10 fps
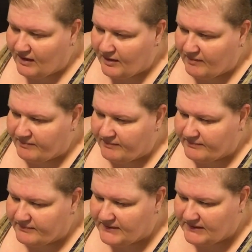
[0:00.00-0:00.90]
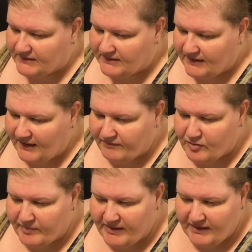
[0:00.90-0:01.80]
um,
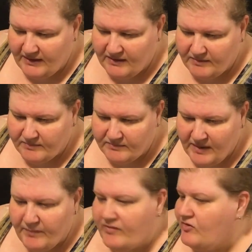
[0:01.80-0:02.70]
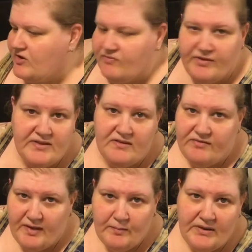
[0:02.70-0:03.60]
after my, um, and we were just friends of the
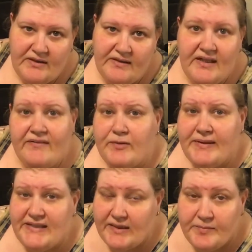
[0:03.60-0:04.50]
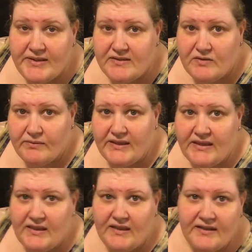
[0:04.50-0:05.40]
family and then after my dad passed
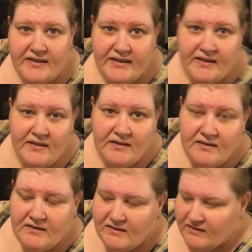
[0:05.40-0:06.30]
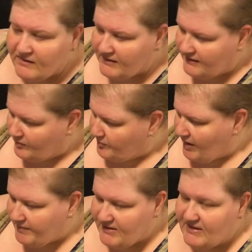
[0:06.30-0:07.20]
away, I,
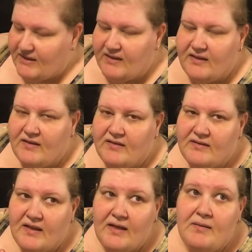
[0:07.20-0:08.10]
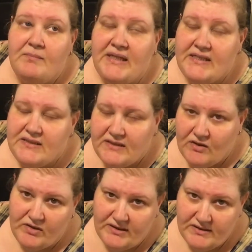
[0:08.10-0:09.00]
Bobby's a, an amazing
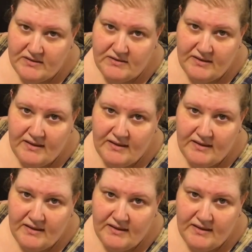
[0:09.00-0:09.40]
artist